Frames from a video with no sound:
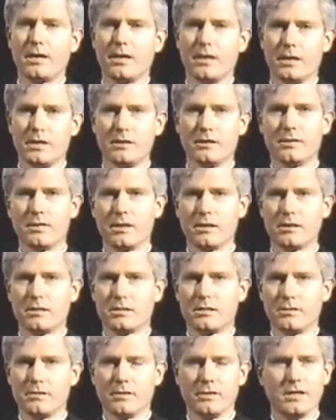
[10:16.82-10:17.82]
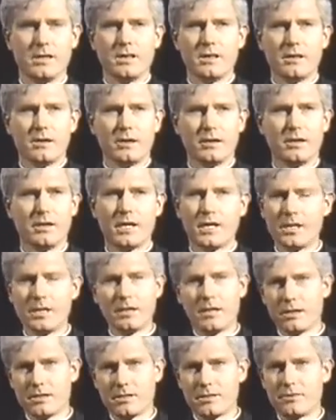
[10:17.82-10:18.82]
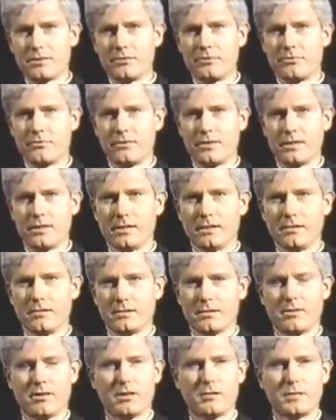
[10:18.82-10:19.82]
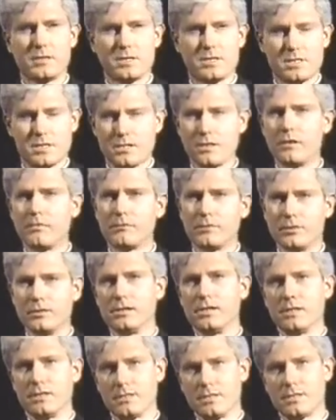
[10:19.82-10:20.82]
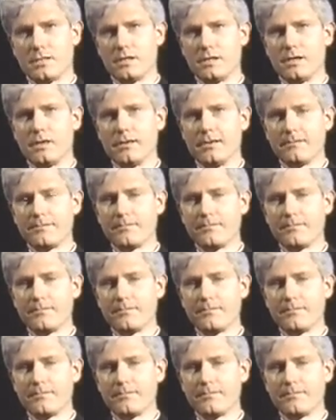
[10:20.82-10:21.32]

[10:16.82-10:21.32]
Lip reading: in the youngster. In any youngster you find, there's going to be some goodness there.